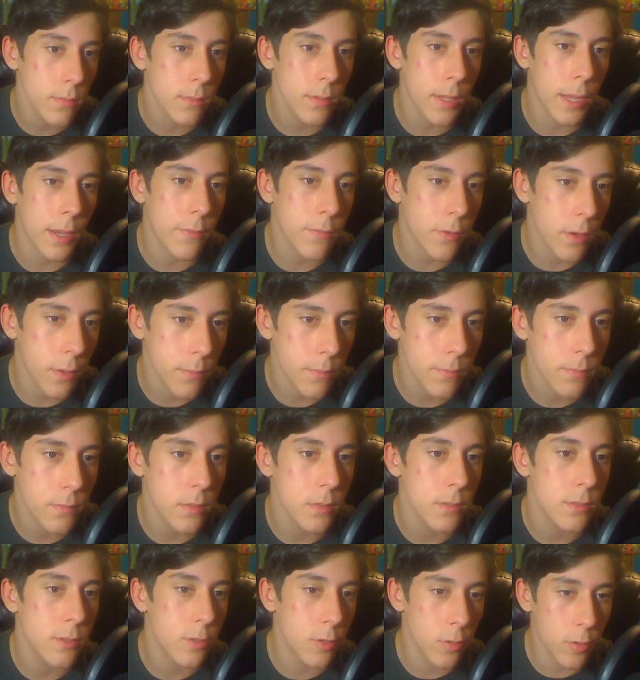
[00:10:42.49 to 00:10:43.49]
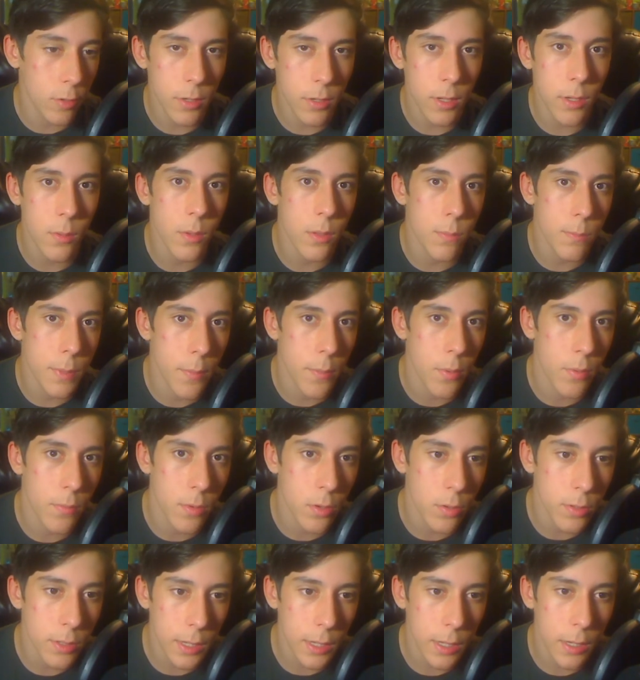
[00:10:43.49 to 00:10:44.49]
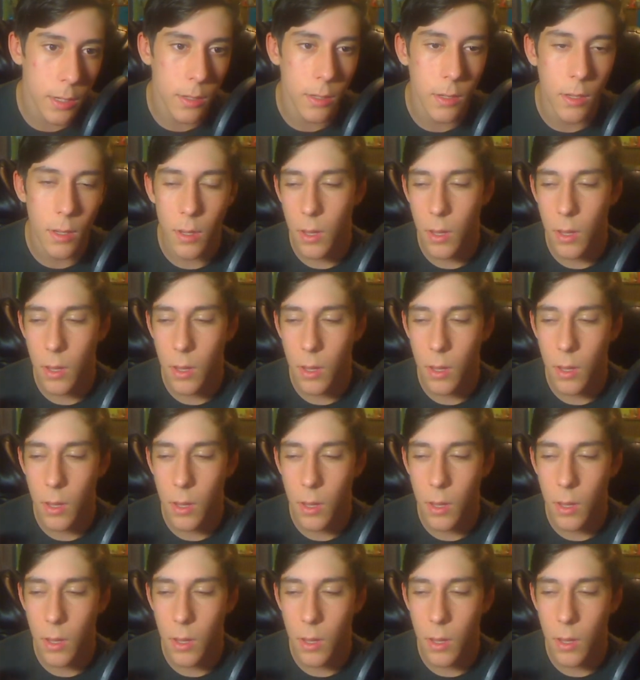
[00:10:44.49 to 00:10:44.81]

like from Tsurugi with Paper Moon King.